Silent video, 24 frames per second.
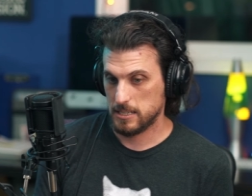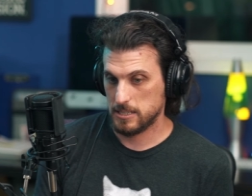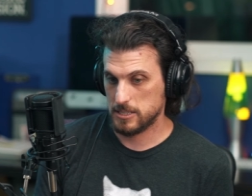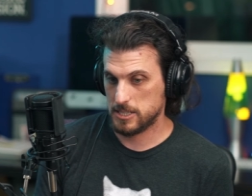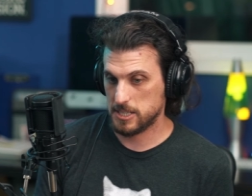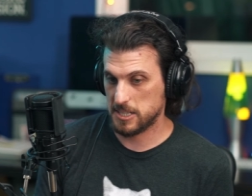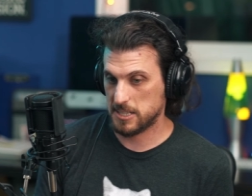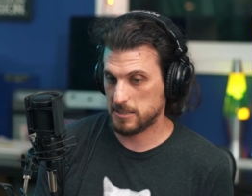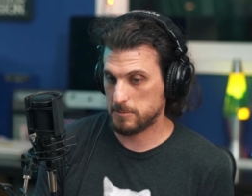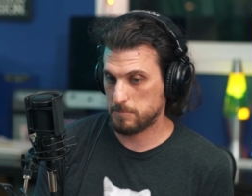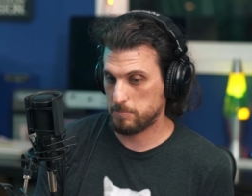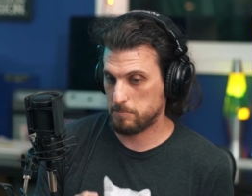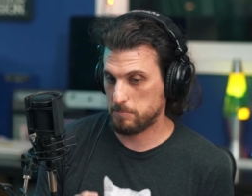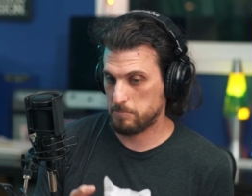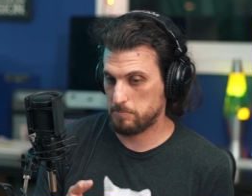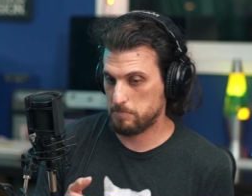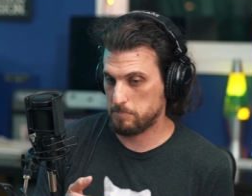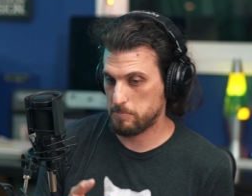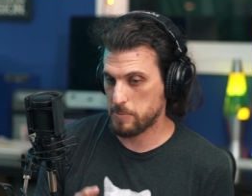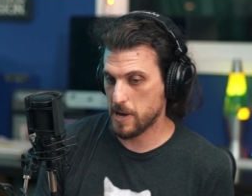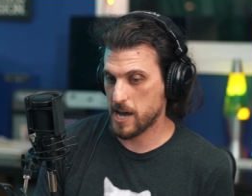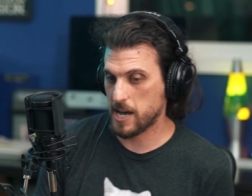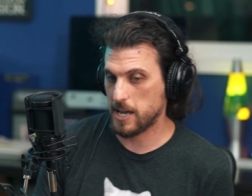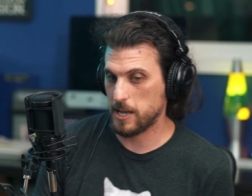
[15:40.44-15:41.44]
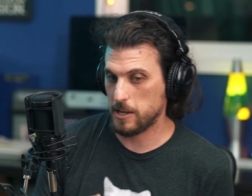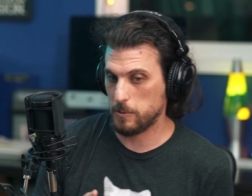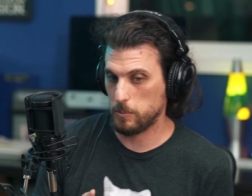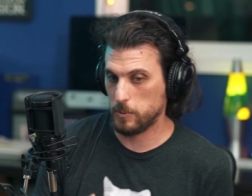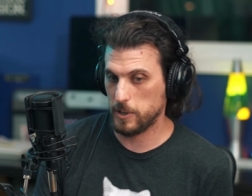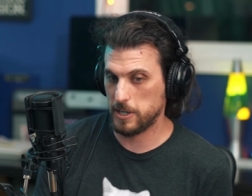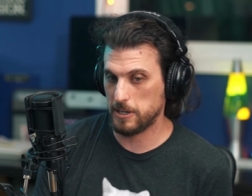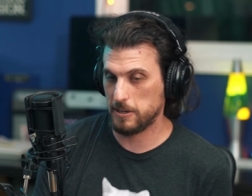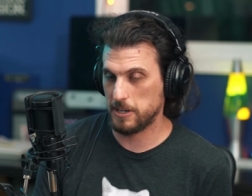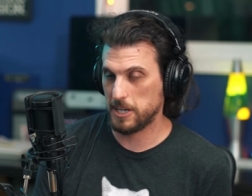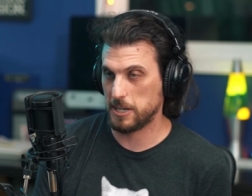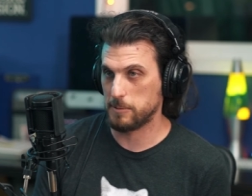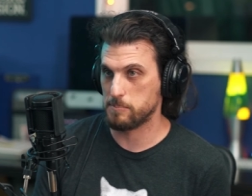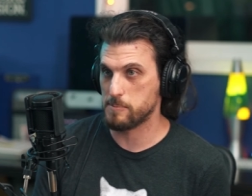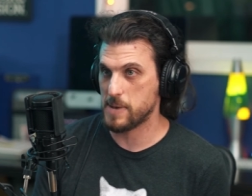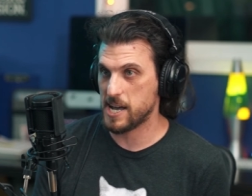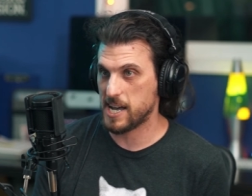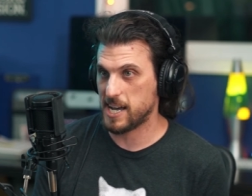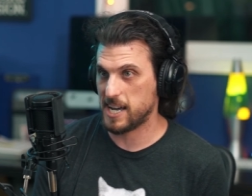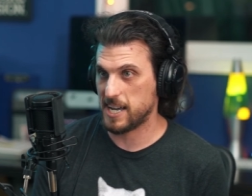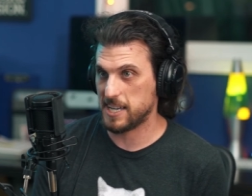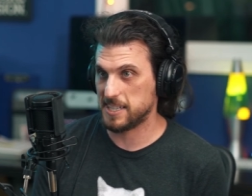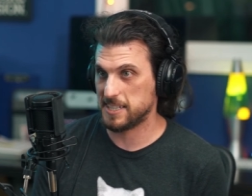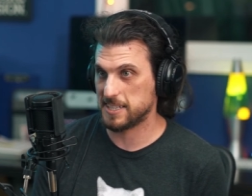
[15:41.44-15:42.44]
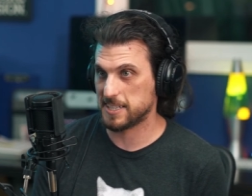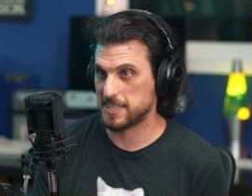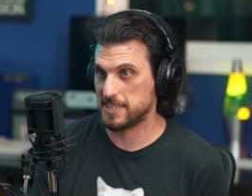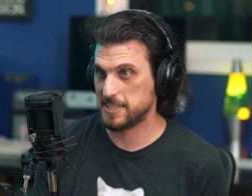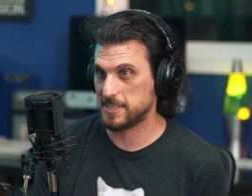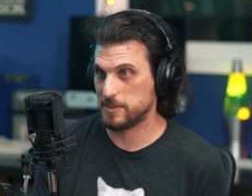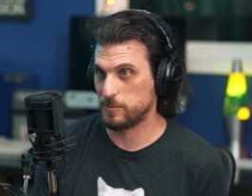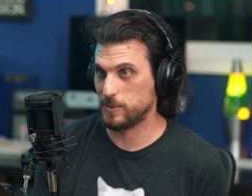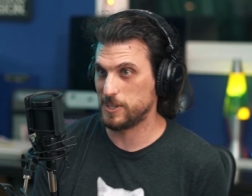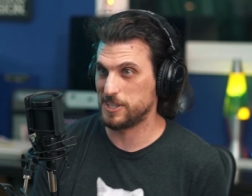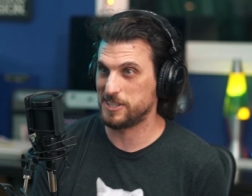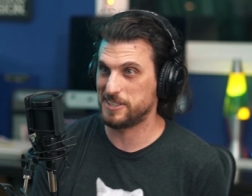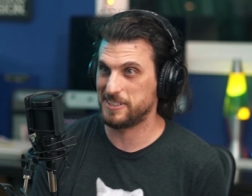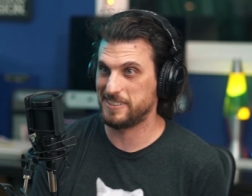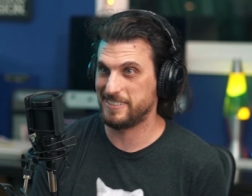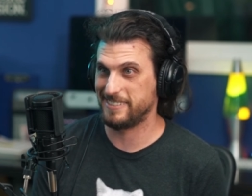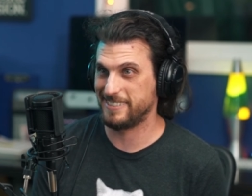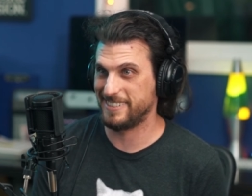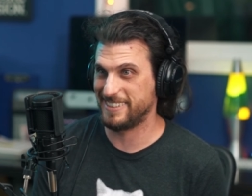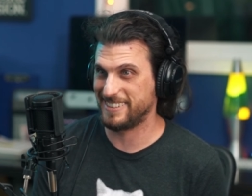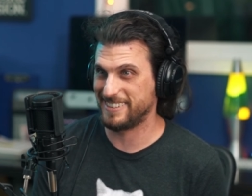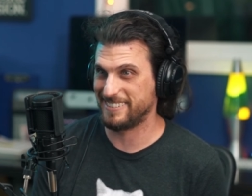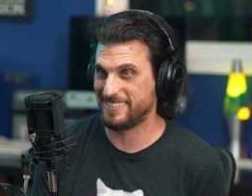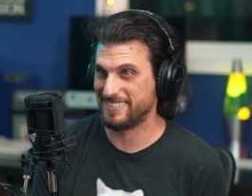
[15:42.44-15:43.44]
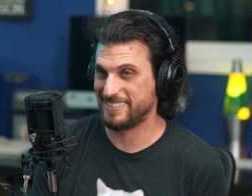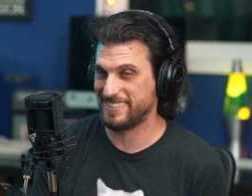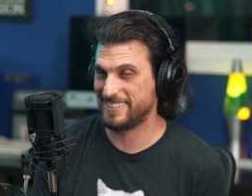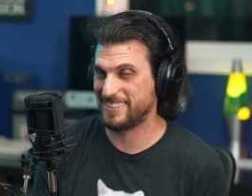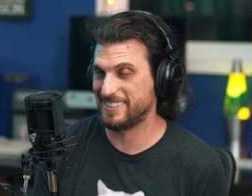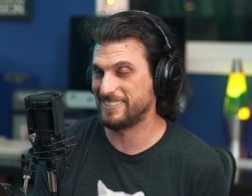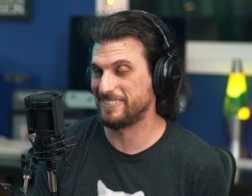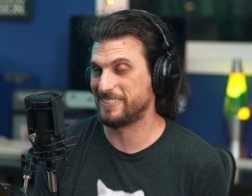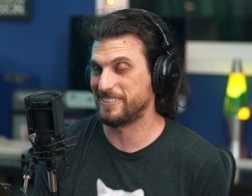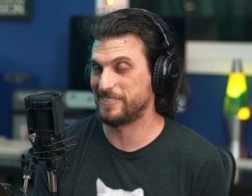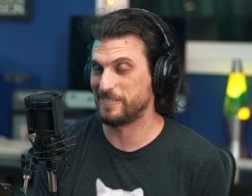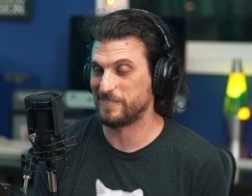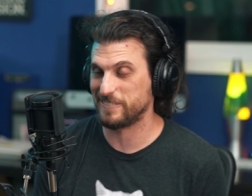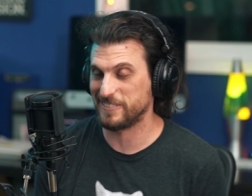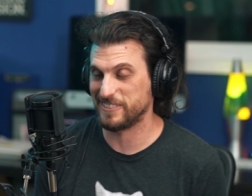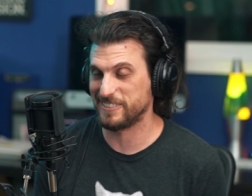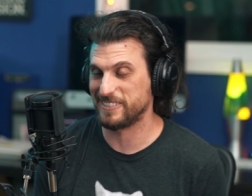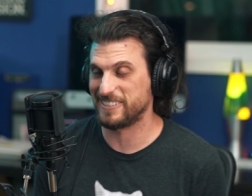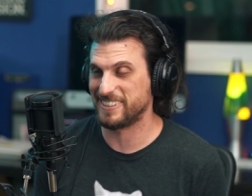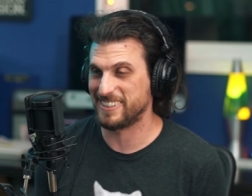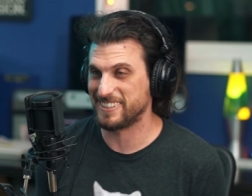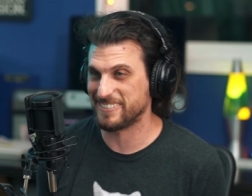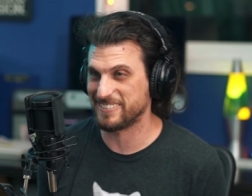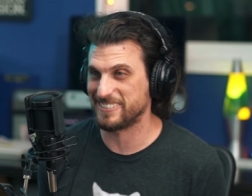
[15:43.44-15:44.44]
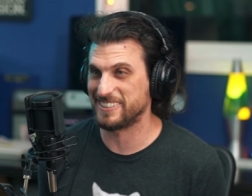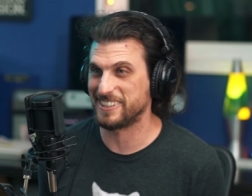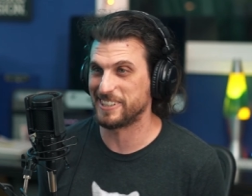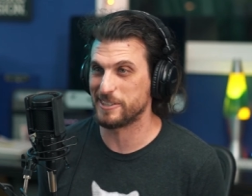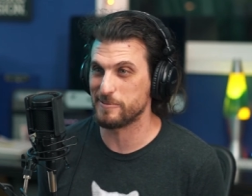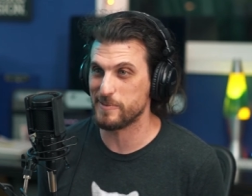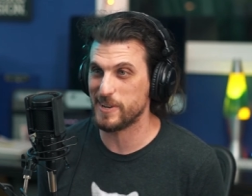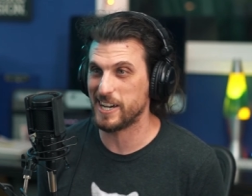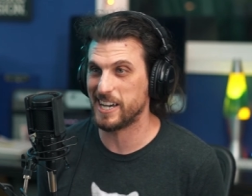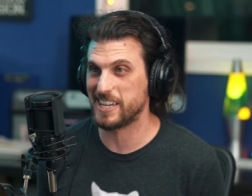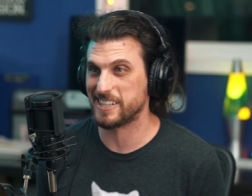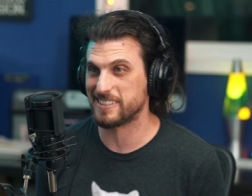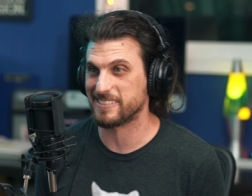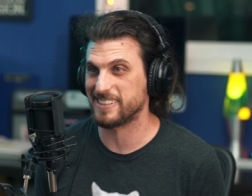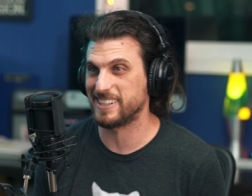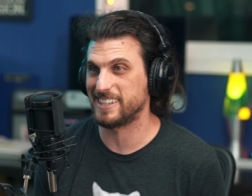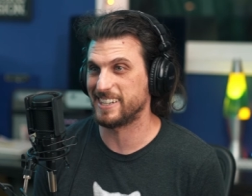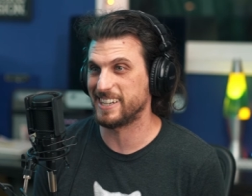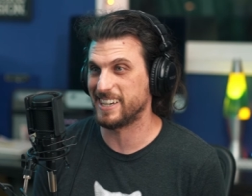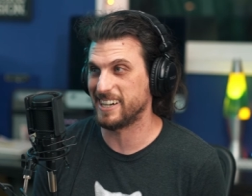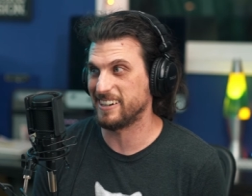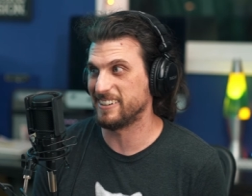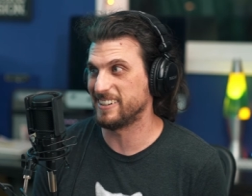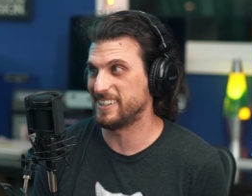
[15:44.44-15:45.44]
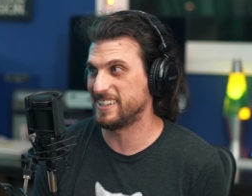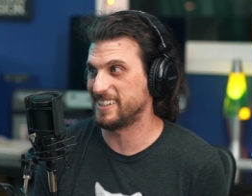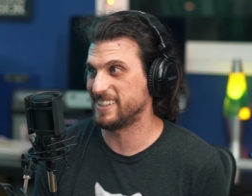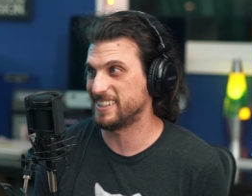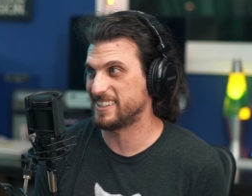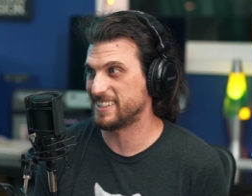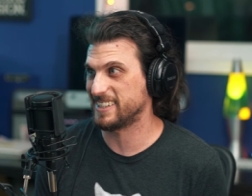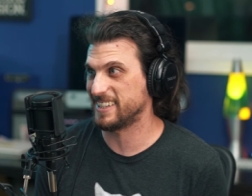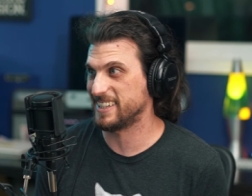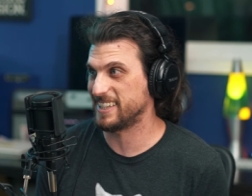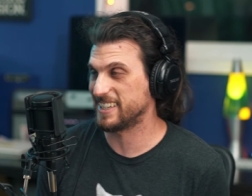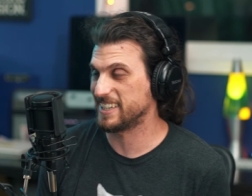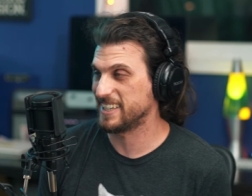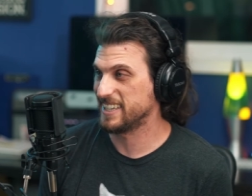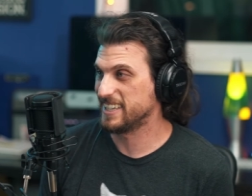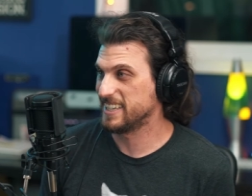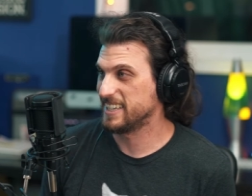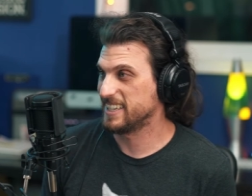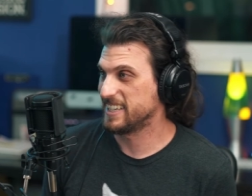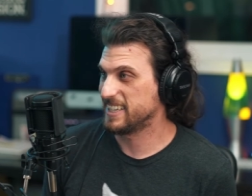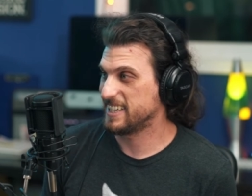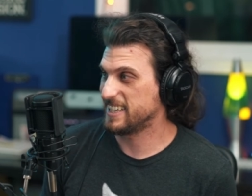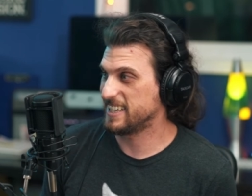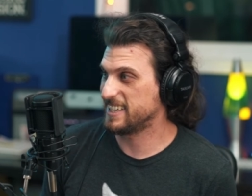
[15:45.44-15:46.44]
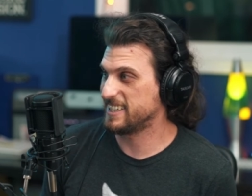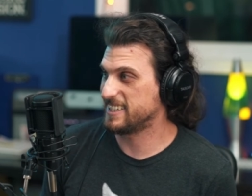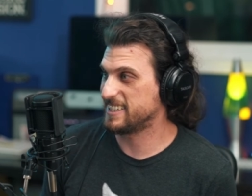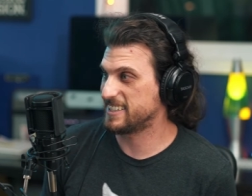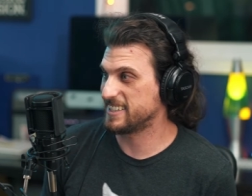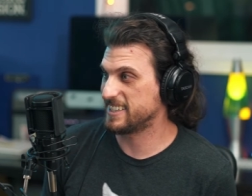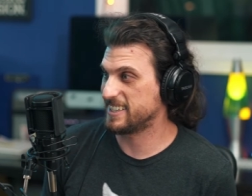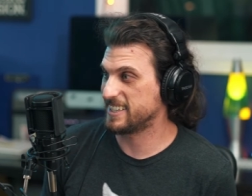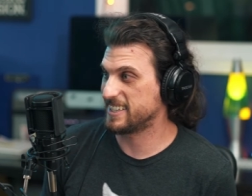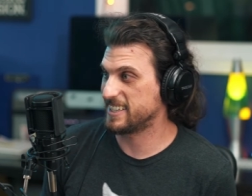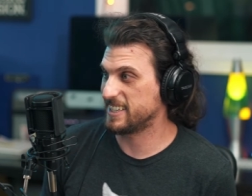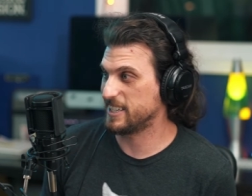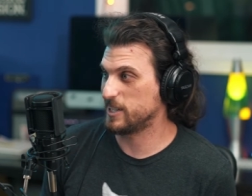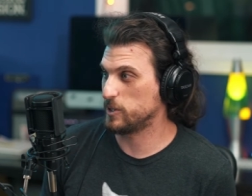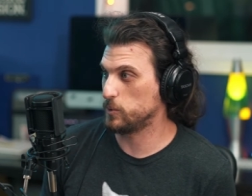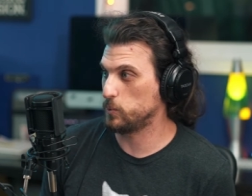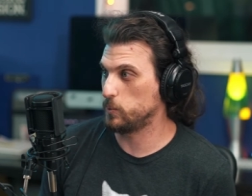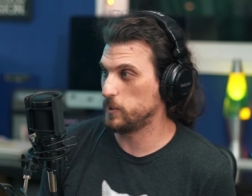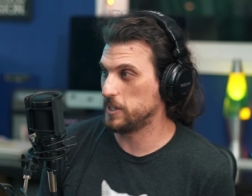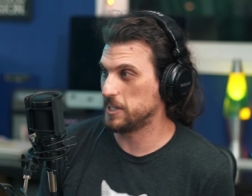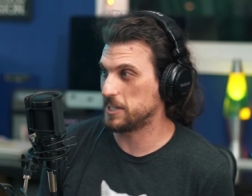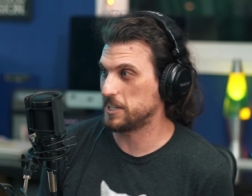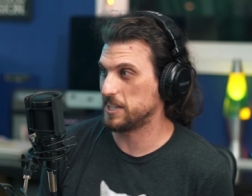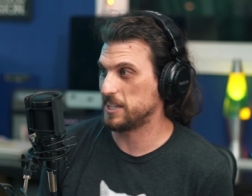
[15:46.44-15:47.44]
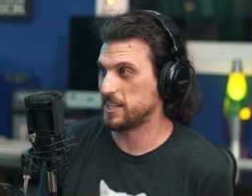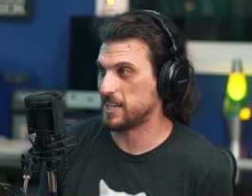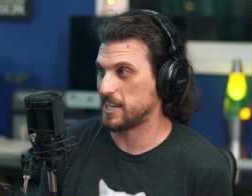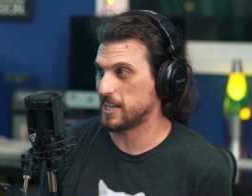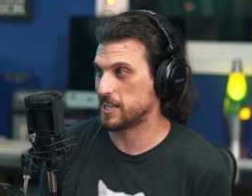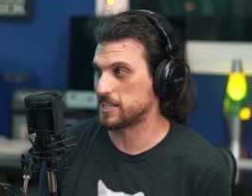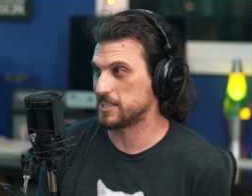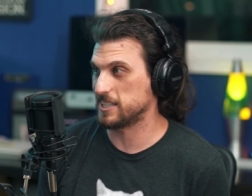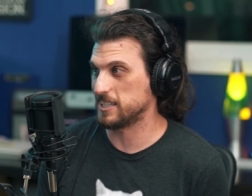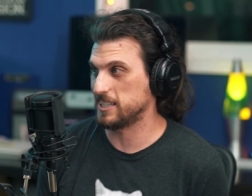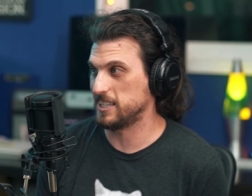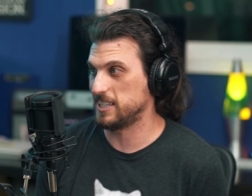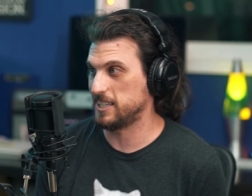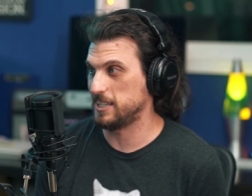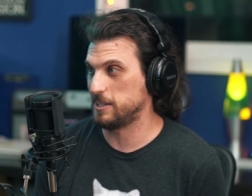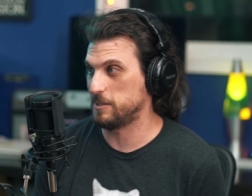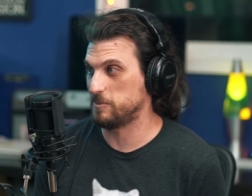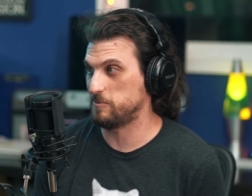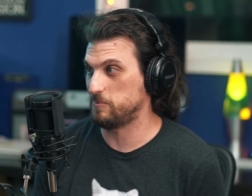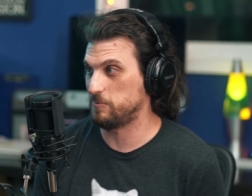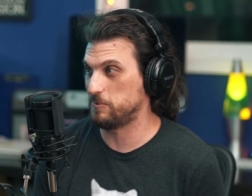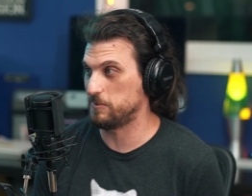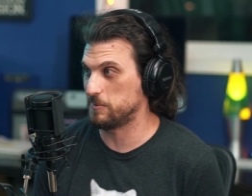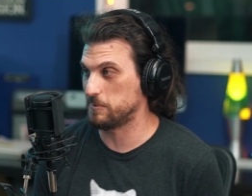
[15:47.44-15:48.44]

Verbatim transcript: just by wearing masks, which you know, no one in Florida is wearing a mask right now, and it's like it's like we can actually